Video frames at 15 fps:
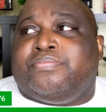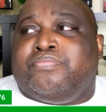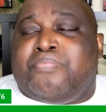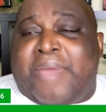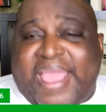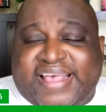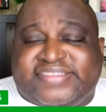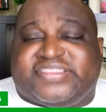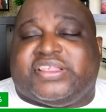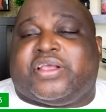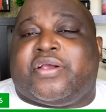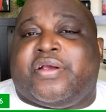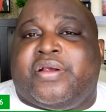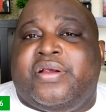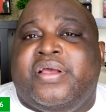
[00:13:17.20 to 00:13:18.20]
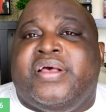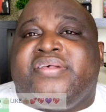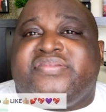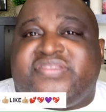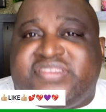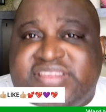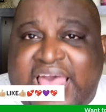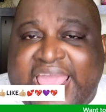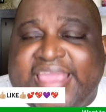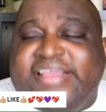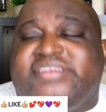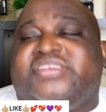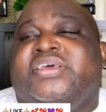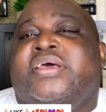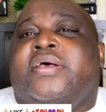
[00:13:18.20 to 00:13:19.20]
massacre
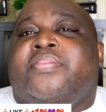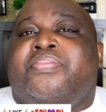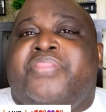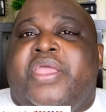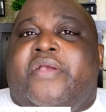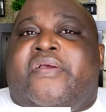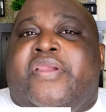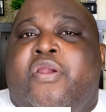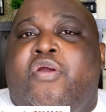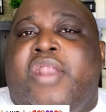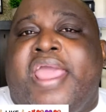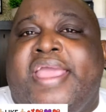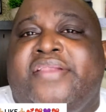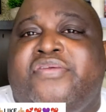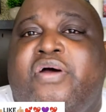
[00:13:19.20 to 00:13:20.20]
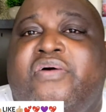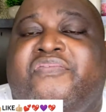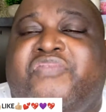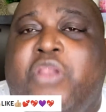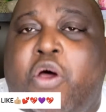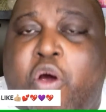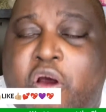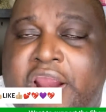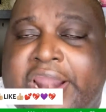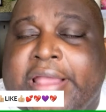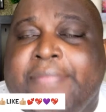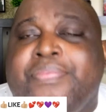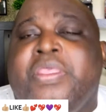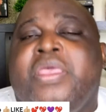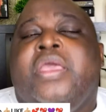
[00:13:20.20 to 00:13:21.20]
site there in Orlando,
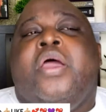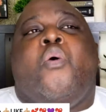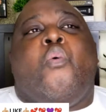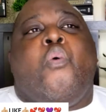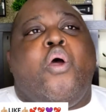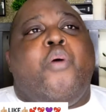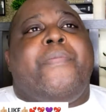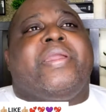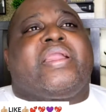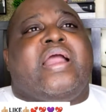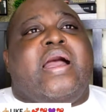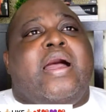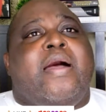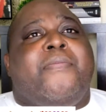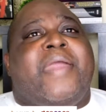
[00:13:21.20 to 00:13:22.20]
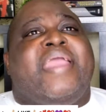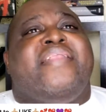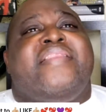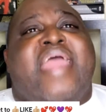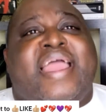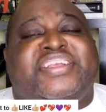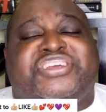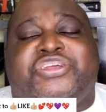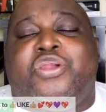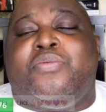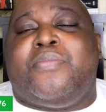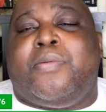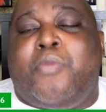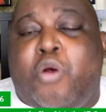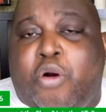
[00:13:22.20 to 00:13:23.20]
Florida, will become a national
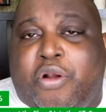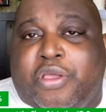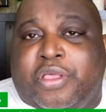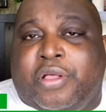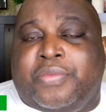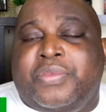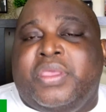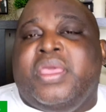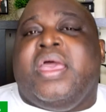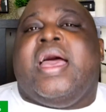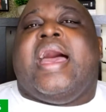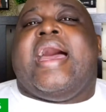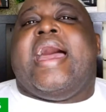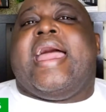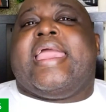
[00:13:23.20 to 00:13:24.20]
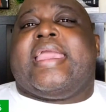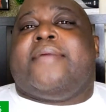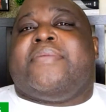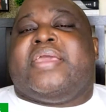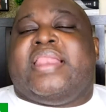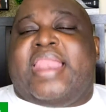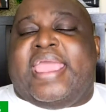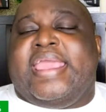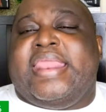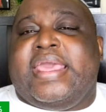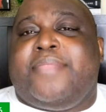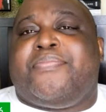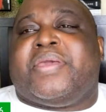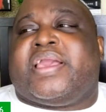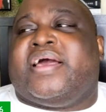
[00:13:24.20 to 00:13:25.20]
memorial. I am
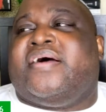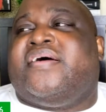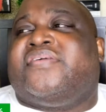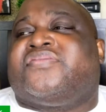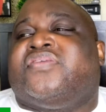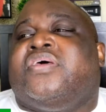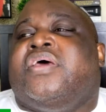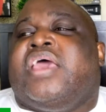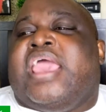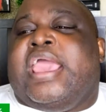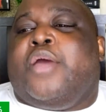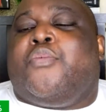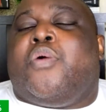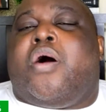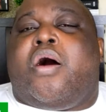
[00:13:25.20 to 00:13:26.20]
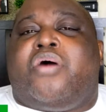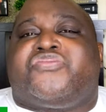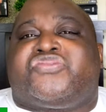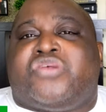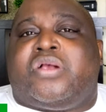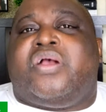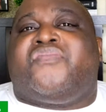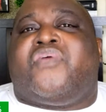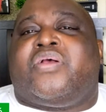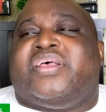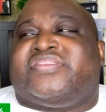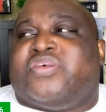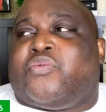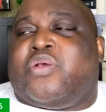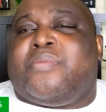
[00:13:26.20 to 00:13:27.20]
elated because it will serve
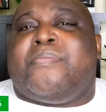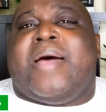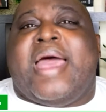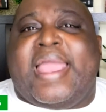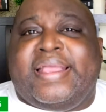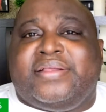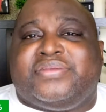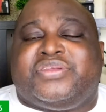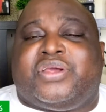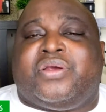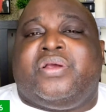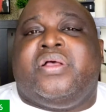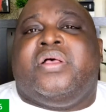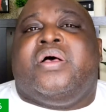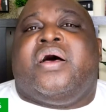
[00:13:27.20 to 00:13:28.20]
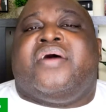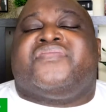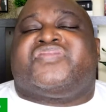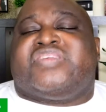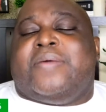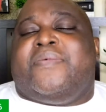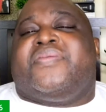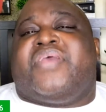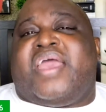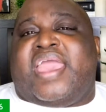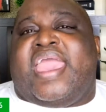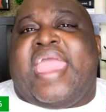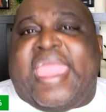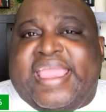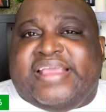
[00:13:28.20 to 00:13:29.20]
as a reminder of some of the
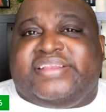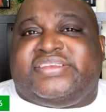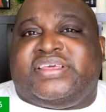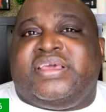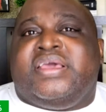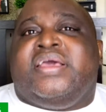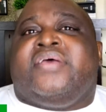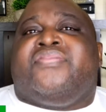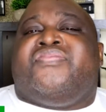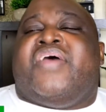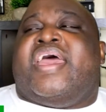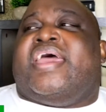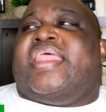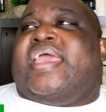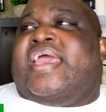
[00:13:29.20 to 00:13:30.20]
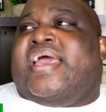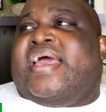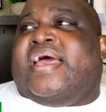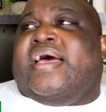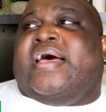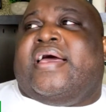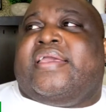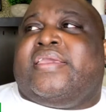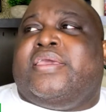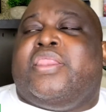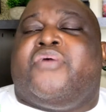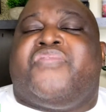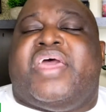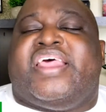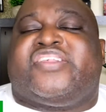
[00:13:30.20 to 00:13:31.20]
hate that
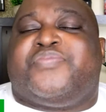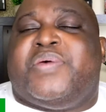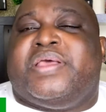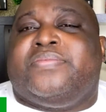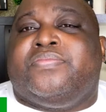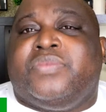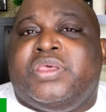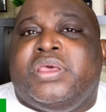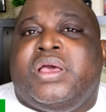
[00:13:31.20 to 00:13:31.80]
that has been